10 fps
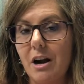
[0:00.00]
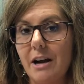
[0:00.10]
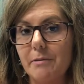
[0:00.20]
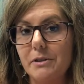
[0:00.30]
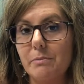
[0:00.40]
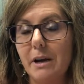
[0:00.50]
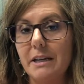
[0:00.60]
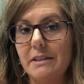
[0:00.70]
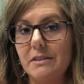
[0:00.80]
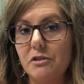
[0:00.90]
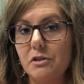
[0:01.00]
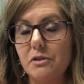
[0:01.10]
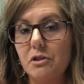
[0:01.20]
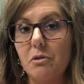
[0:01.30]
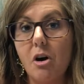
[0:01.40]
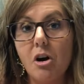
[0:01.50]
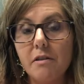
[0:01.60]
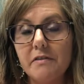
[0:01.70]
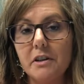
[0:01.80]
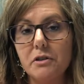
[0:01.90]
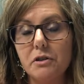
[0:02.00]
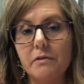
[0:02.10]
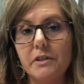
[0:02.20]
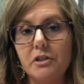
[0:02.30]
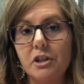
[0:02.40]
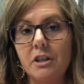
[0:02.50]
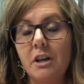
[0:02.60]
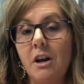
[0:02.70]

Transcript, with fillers: I was ready to just do all functional vision,